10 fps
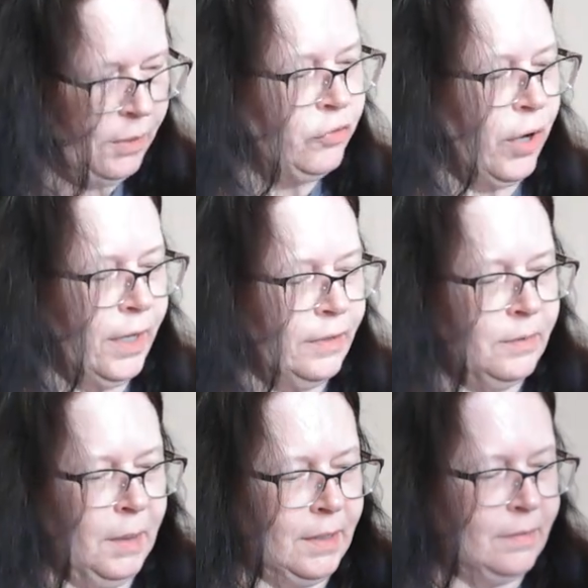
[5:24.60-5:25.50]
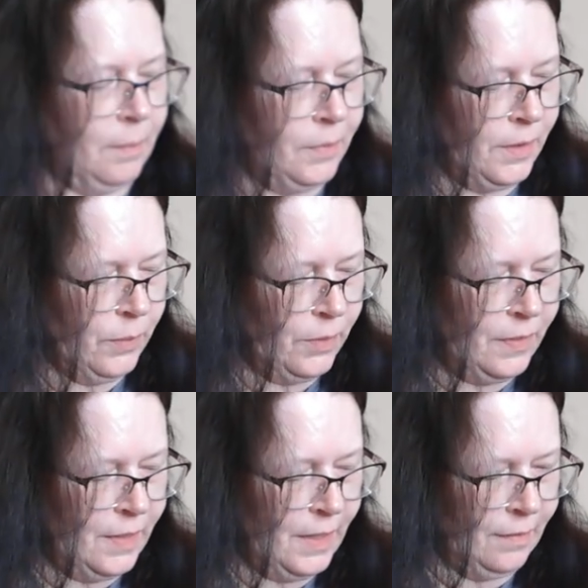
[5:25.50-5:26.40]
be trying to make something
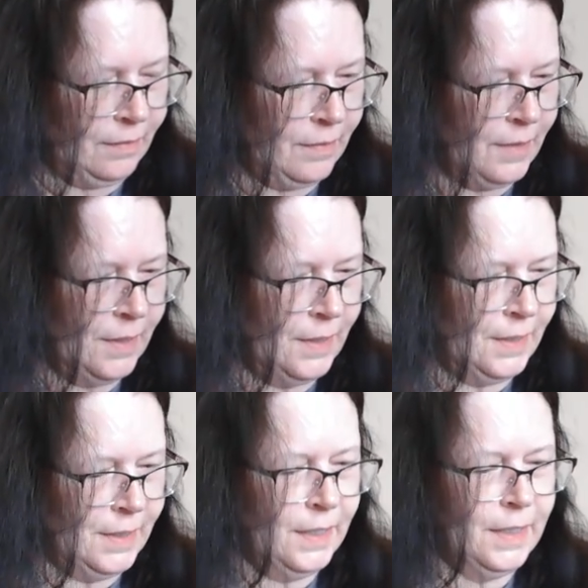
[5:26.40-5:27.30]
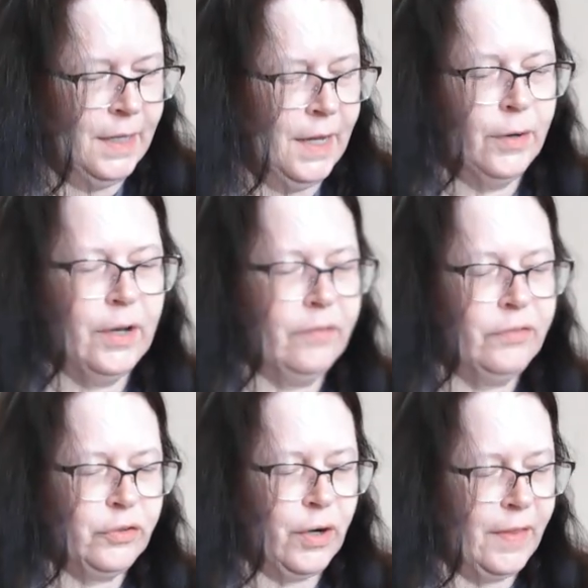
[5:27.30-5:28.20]
with this I'd
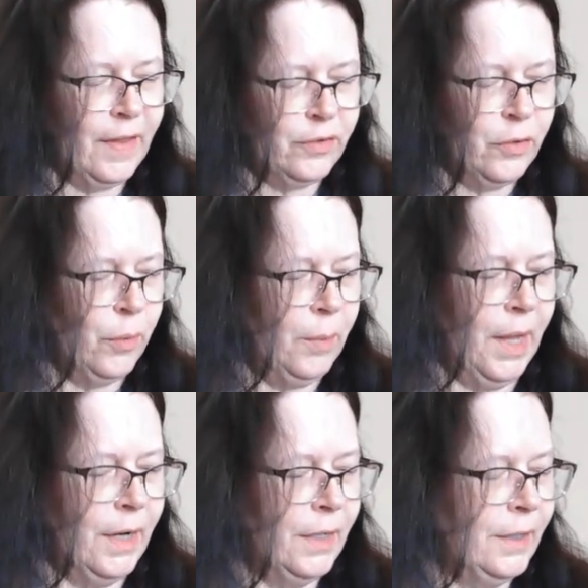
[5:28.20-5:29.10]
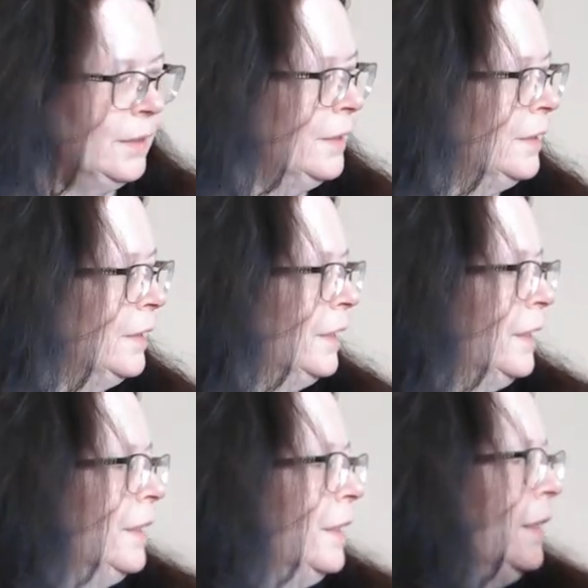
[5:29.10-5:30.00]
love to try that snowman.
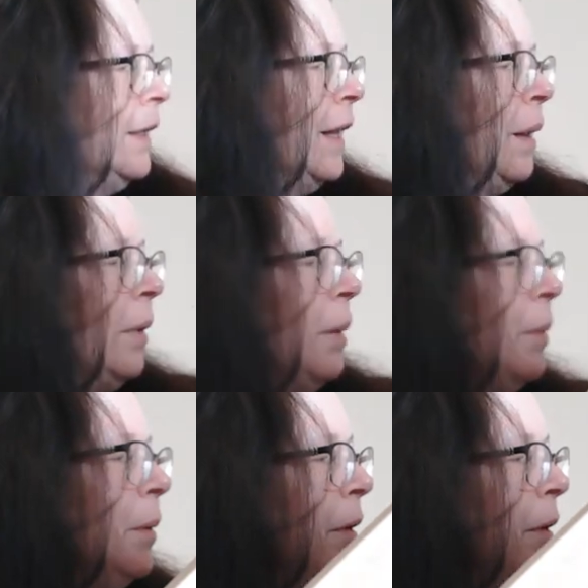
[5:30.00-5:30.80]
That might